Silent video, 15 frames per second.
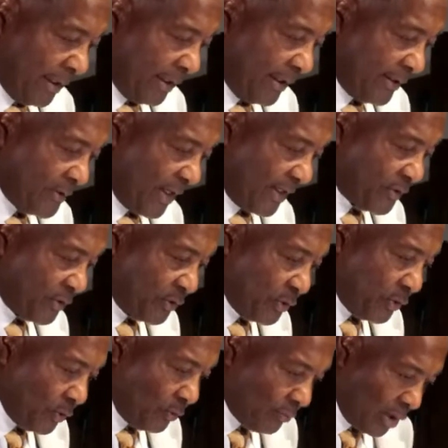Section
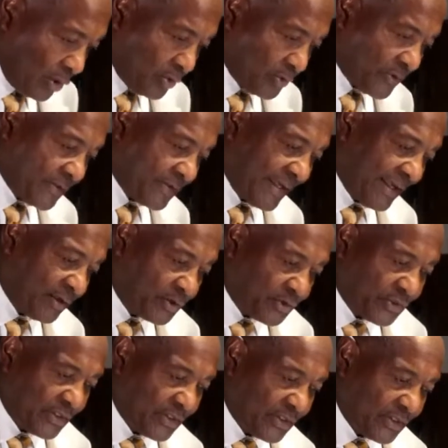2, Moses
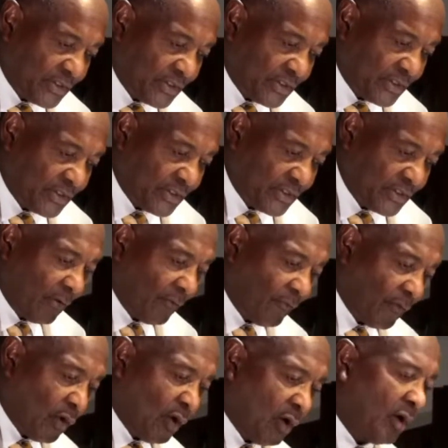intercedes
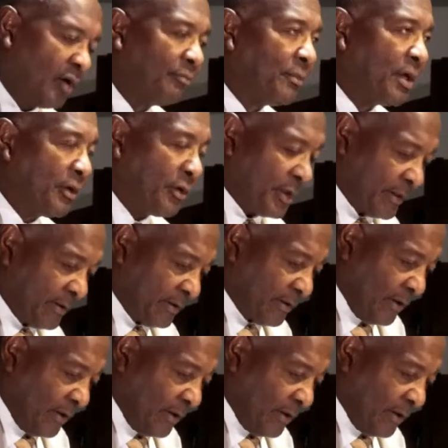for Miriam.